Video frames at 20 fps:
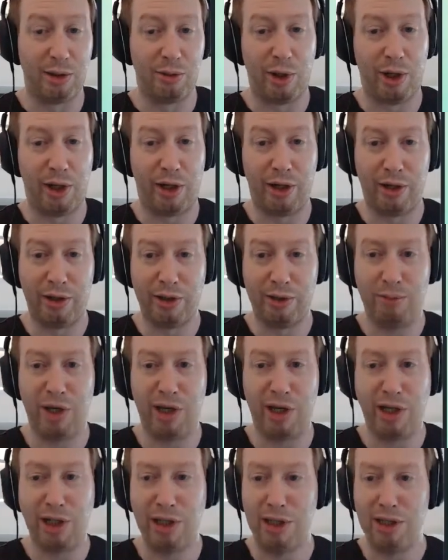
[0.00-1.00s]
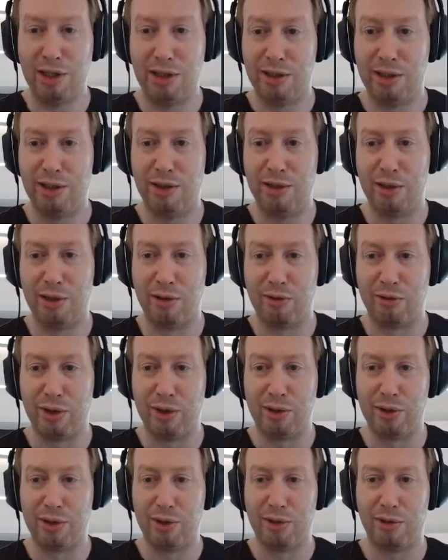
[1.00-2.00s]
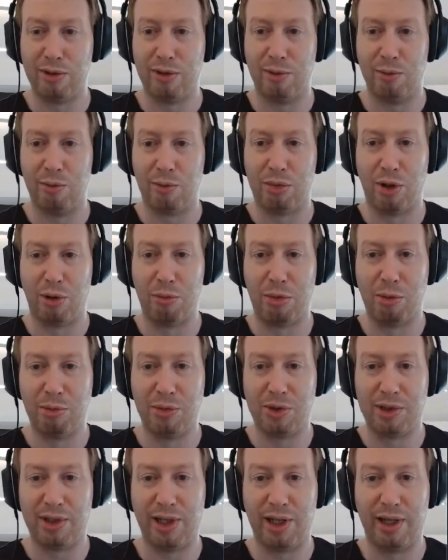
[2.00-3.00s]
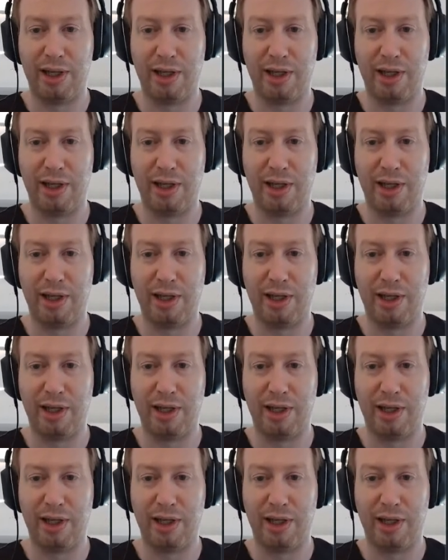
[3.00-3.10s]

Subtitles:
There aren't many of those problems,